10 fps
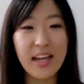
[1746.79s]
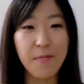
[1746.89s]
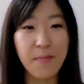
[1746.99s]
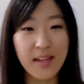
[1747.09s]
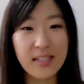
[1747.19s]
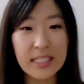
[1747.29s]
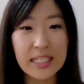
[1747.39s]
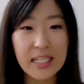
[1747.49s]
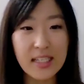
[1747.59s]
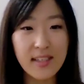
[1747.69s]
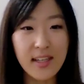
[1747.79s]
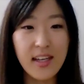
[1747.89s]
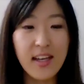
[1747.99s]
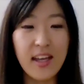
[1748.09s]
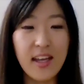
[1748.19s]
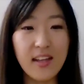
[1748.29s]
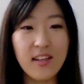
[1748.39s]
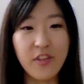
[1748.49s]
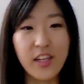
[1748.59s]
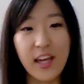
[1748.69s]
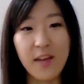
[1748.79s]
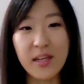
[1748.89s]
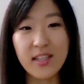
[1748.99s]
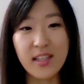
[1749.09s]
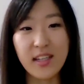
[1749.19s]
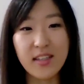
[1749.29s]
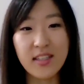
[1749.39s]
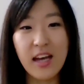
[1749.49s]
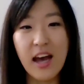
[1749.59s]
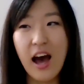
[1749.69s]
and men's leagues in different gaming scenes.